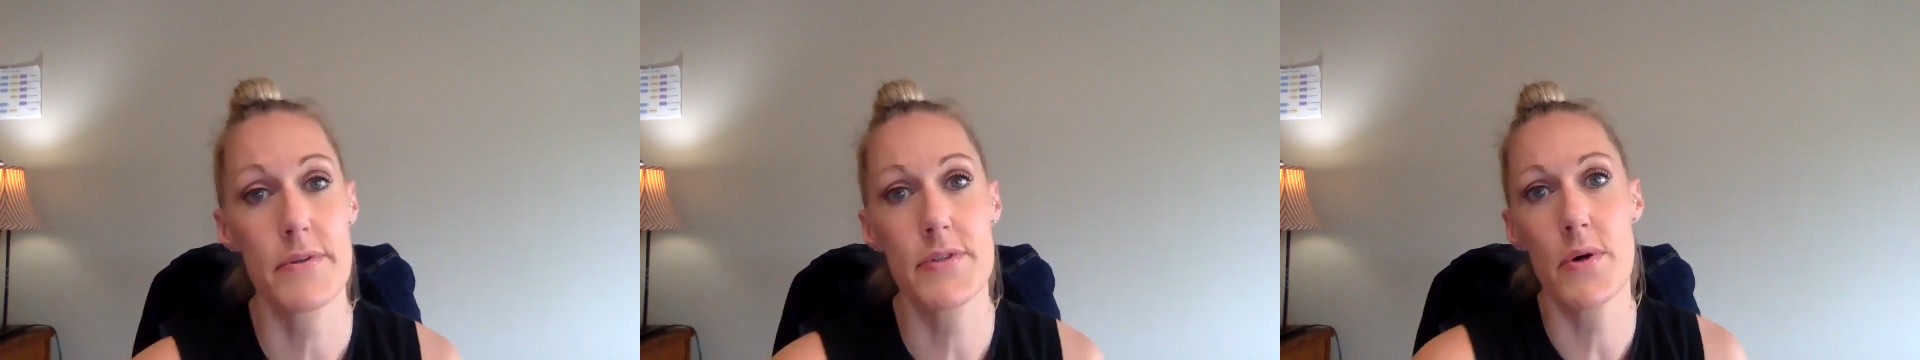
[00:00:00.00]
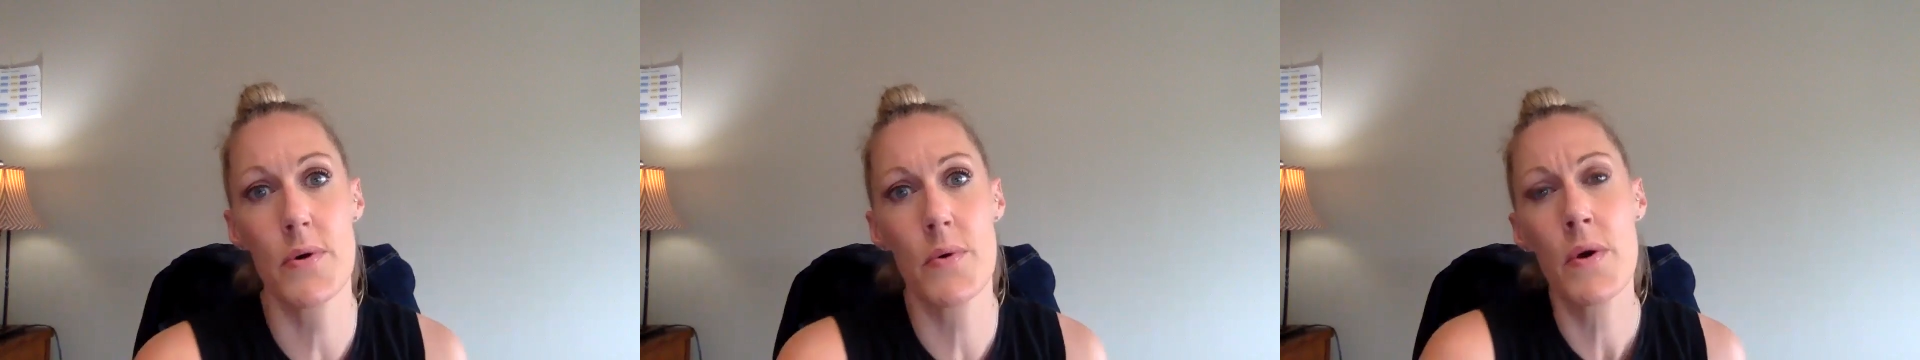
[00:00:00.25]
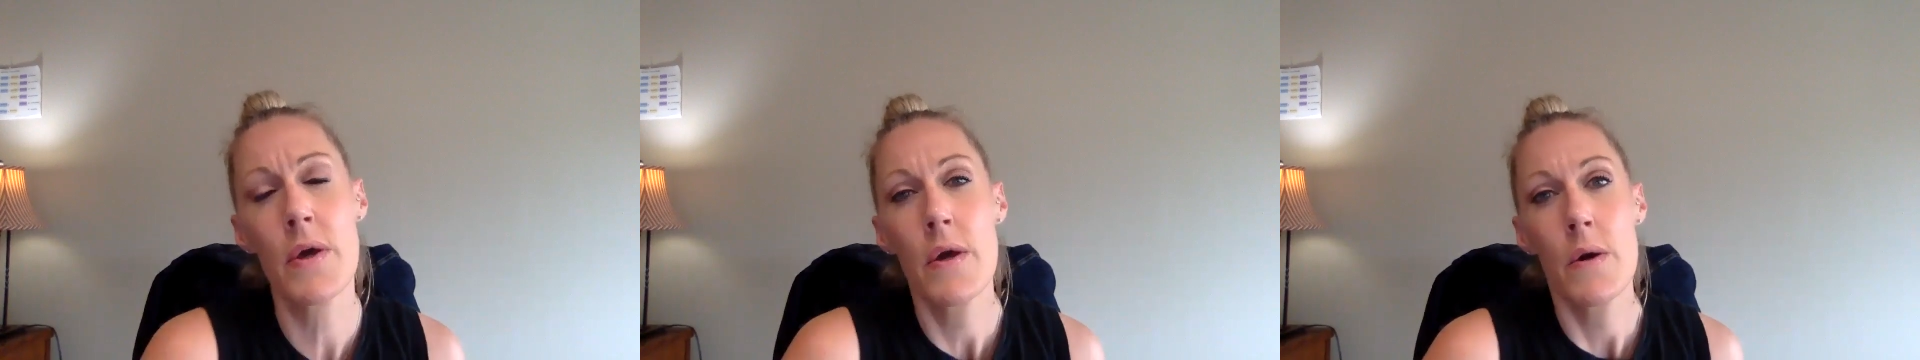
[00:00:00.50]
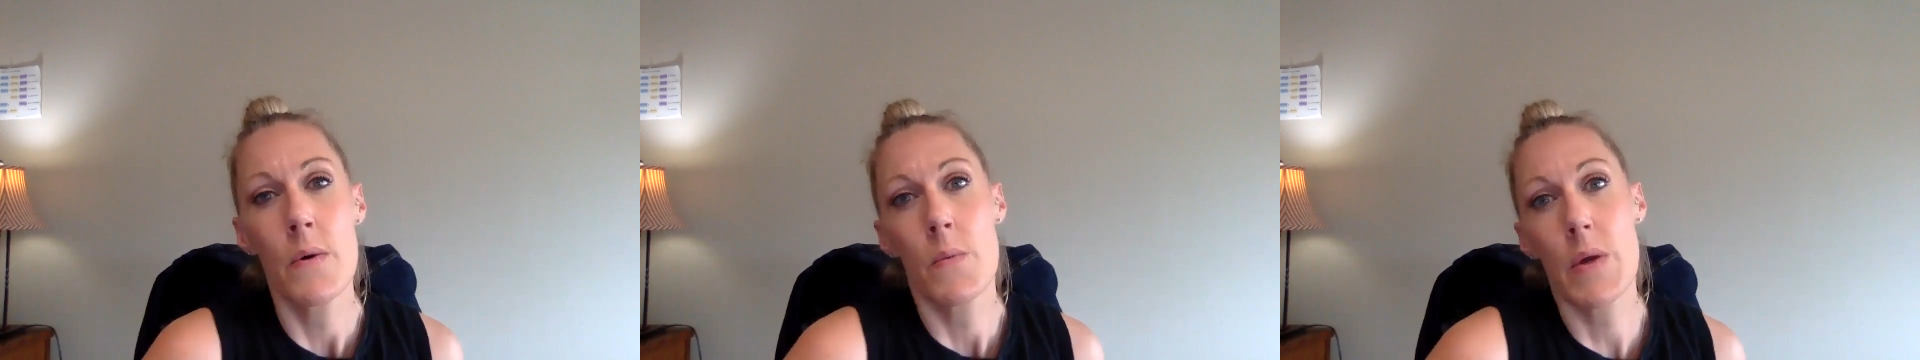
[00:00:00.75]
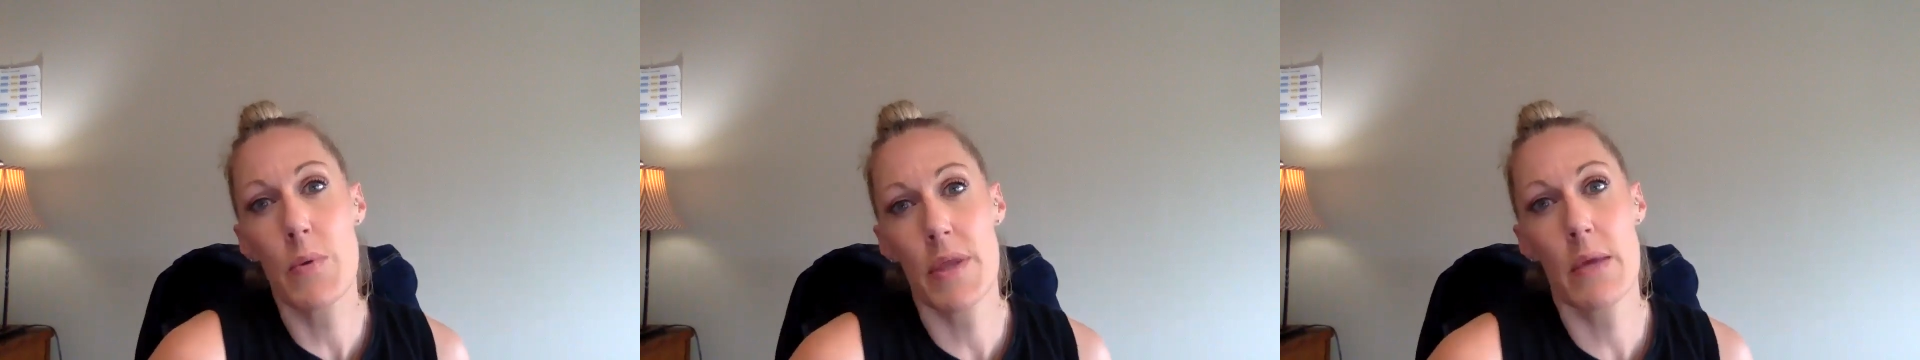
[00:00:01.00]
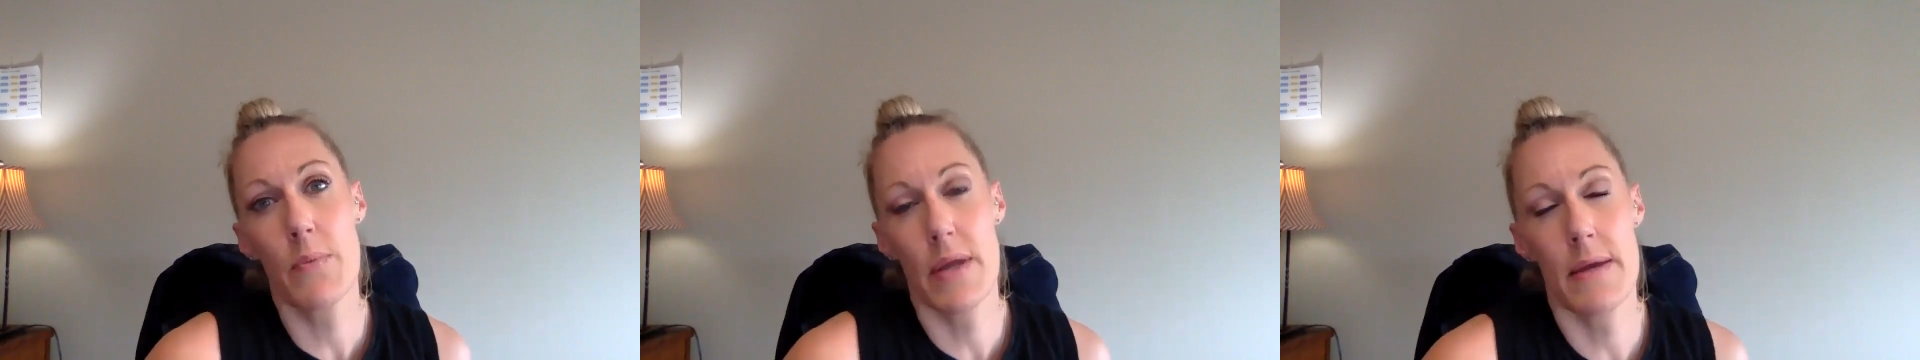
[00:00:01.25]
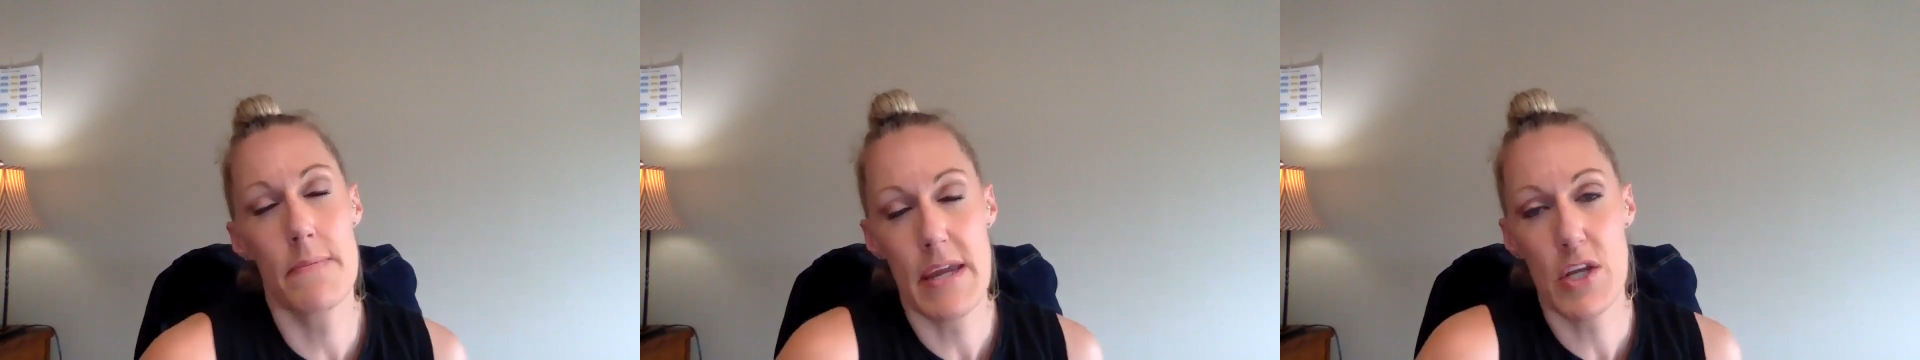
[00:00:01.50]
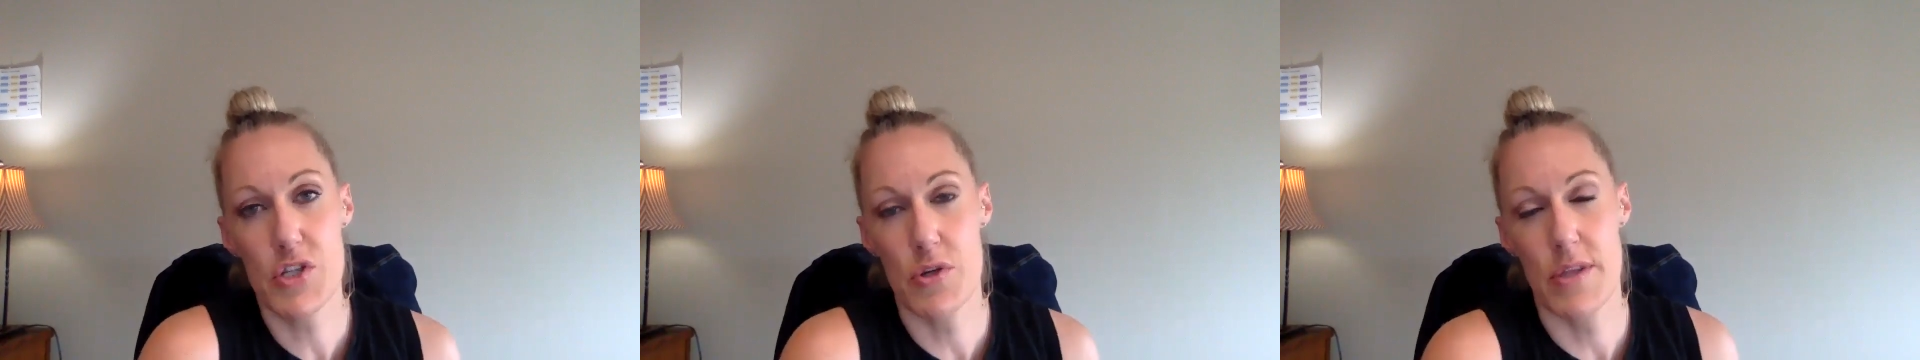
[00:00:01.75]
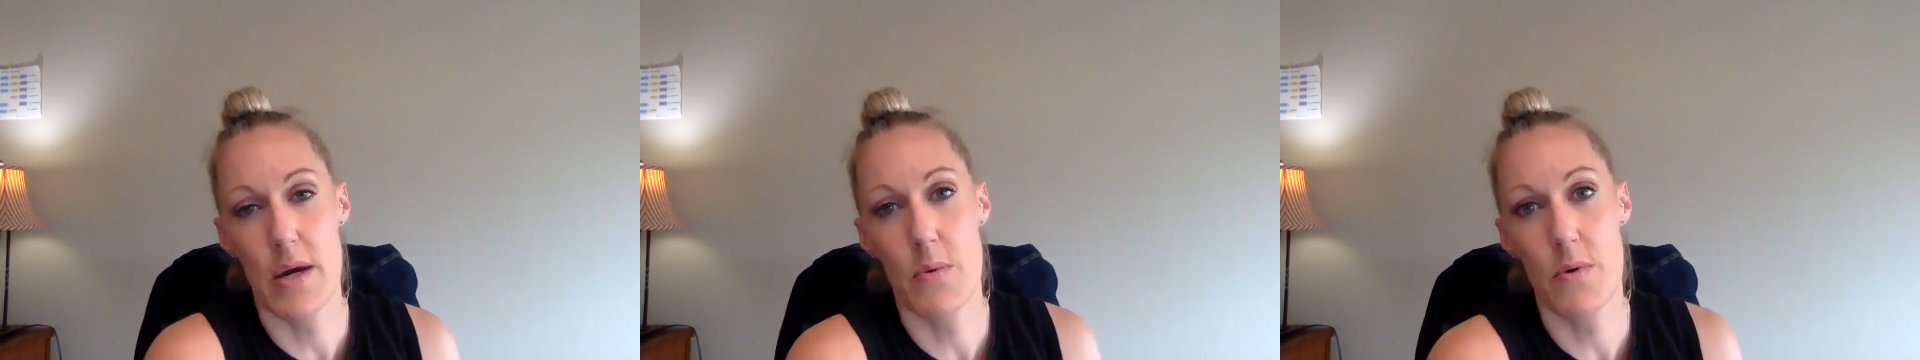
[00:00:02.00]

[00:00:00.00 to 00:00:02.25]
So we really want to make sure that